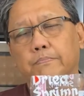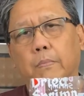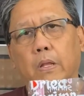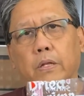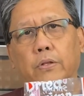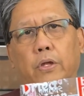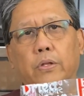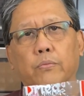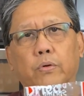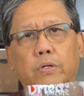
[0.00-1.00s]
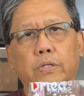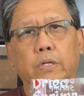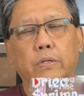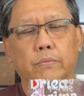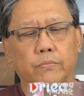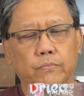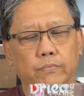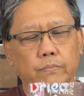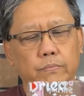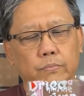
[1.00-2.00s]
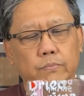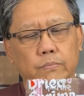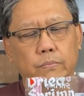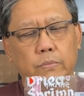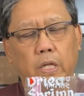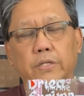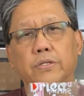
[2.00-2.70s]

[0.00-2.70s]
and then we're going to dice it